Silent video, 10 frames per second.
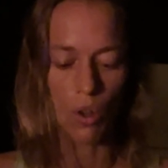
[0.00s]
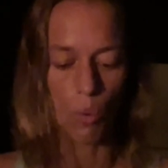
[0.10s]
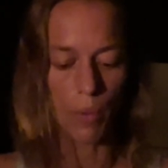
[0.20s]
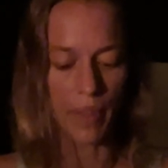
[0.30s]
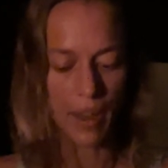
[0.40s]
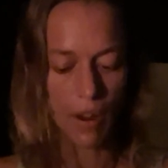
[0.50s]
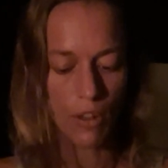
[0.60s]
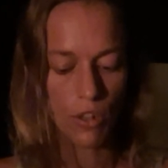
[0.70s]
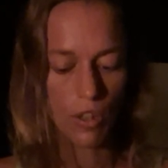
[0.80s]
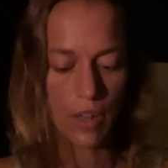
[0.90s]
When the
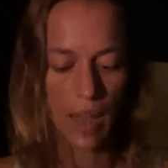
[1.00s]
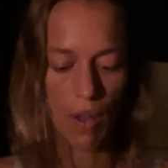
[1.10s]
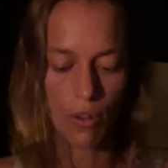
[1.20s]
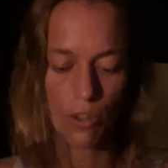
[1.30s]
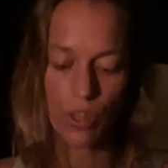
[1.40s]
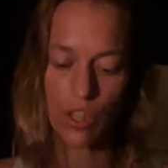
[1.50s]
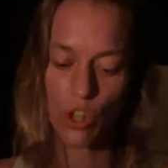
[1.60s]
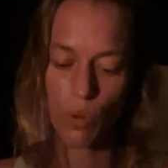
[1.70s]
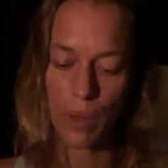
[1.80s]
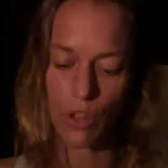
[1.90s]
character encounters
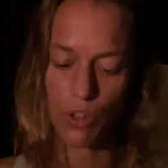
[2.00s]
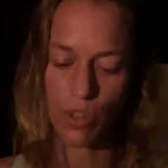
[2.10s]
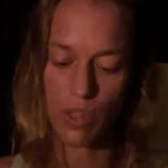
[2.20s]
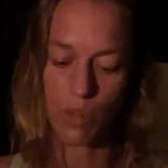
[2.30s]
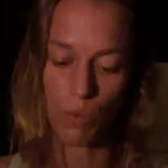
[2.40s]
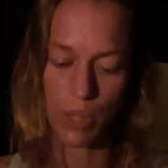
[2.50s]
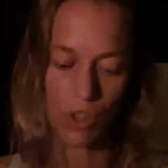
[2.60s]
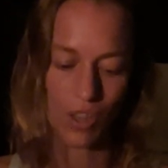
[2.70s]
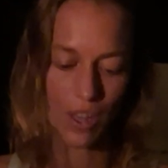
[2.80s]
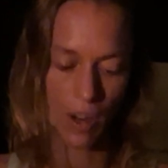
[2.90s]
situations in
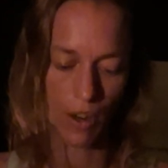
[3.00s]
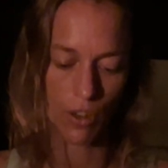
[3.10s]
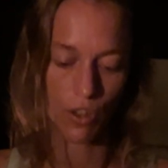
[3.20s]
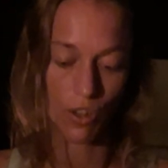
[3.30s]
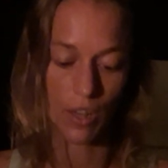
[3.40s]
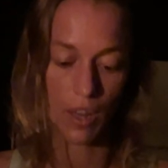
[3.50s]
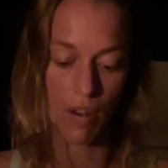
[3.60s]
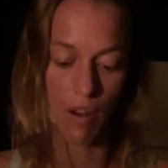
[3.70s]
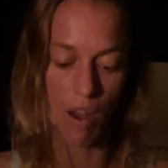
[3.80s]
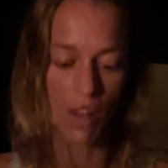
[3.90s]
which the character
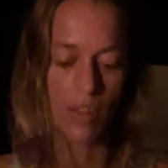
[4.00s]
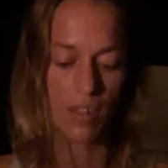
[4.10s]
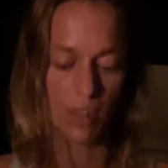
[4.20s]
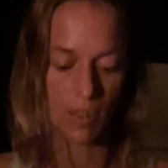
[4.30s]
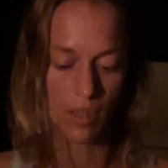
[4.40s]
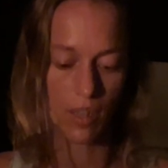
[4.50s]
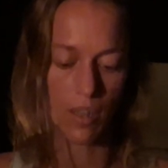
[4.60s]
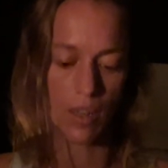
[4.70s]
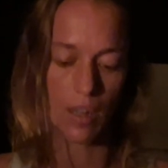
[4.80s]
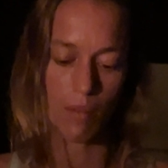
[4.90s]
cannot
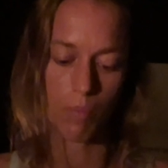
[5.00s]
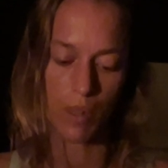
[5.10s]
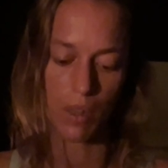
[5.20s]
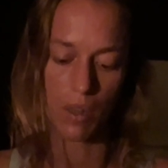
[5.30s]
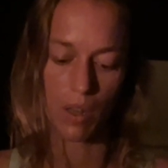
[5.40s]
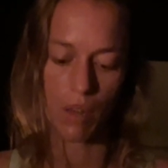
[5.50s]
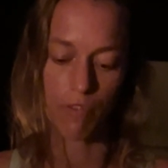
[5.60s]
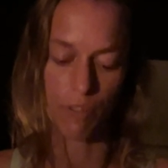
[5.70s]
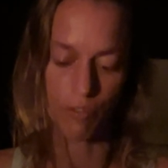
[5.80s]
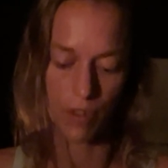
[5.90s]
succeed in being and
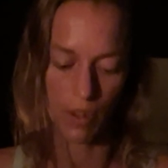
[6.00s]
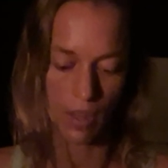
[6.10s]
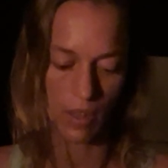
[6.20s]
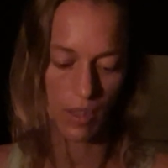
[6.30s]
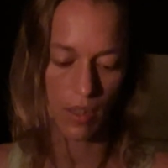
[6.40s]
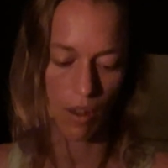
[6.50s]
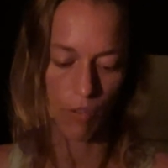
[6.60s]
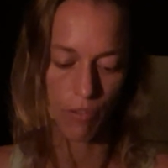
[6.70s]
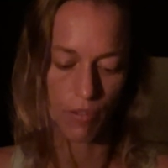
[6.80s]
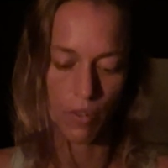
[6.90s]
fulfilling
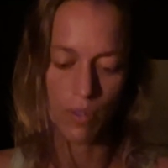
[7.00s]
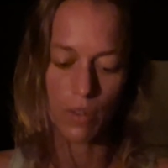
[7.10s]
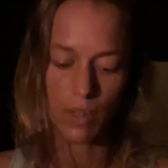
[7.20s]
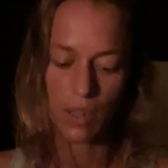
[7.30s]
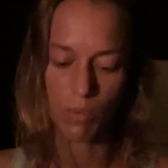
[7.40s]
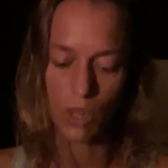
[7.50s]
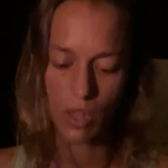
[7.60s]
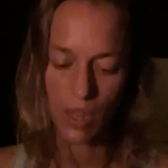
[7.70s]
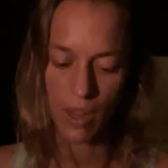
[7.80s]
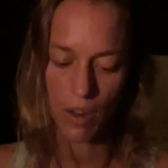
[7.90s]
itself, in which
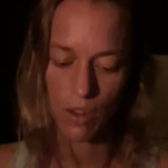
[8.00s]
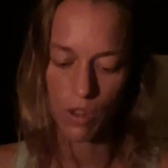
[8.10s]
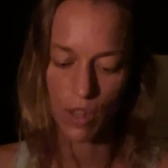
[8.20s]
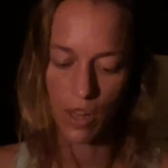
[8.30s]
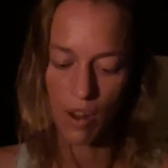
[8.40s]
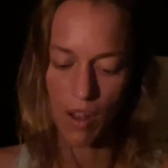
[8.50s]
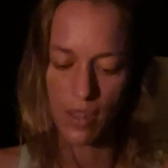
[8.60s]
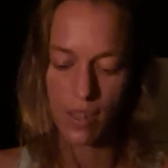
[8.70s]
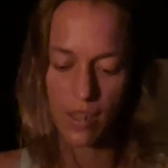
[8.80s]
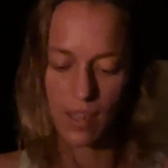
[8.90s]
the character cannot
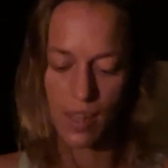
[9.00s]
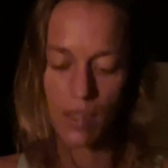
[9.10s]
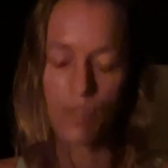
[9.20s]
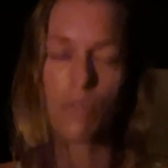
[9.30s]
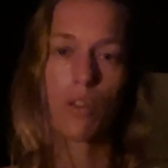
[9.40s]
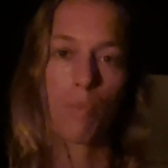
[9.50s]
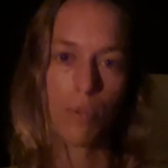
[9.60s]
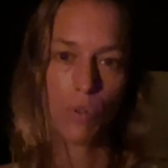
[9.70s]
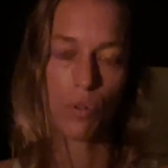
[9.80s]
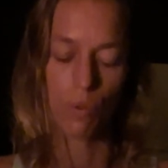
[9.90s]
successfully
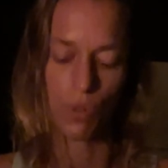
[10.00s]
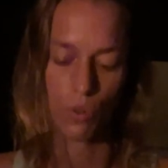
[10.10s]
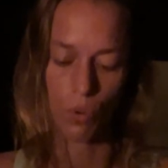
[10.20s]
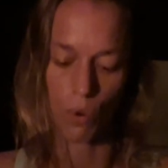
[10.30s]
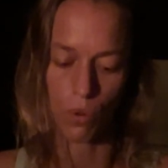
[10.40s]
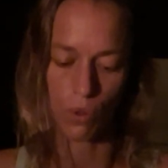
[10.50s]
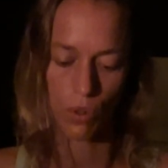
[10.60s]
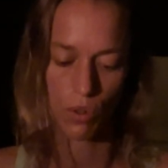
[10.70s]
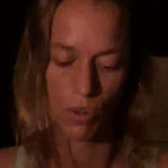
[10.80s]
pursue its goals,